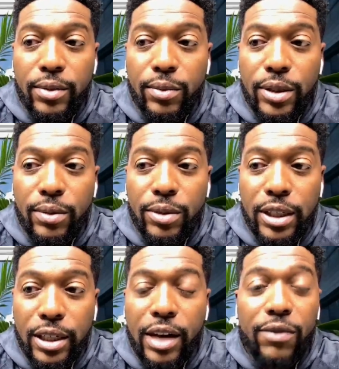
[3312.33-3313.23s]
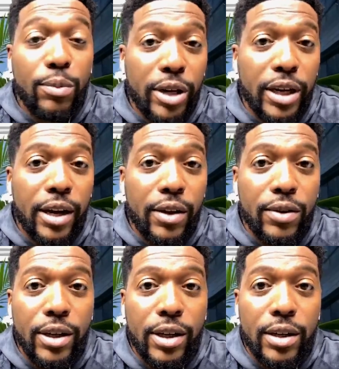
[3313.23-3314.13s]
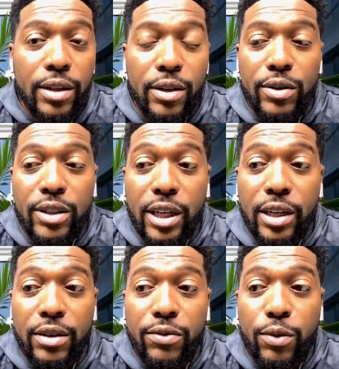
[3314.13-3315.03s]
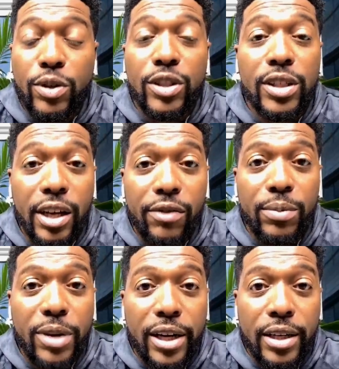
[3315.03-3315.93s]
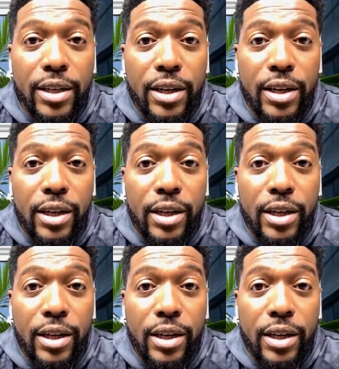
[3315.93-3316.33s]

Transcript: it, we we did have a breakout uh, there on set, and fortunately, everybody